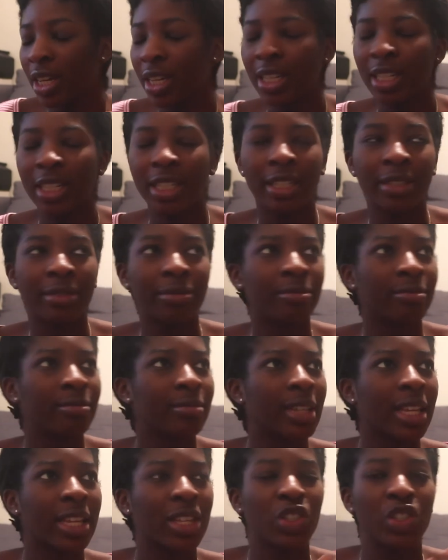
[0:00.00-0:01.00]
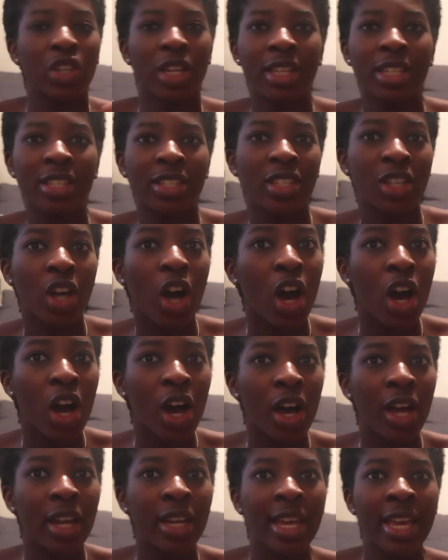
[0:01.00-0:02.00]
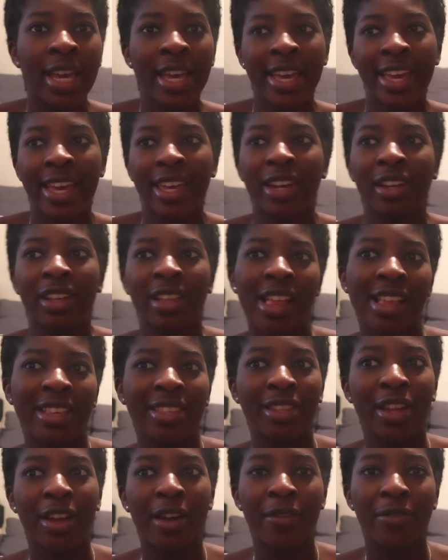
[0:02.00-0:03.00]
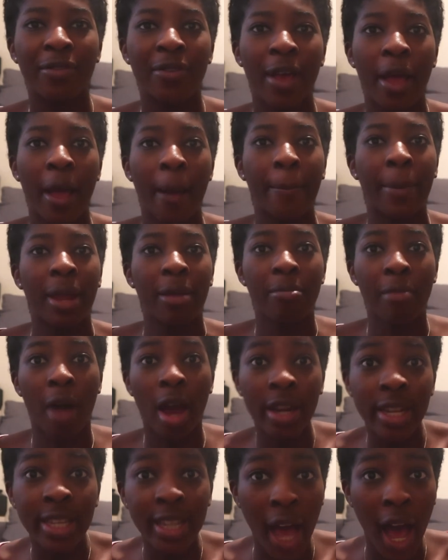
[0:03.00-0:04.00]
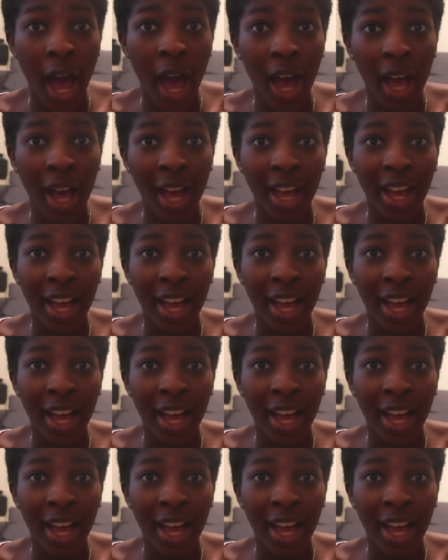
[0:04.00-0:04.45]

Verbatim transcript: um, like Jen is gone and all that stuff. But Monica,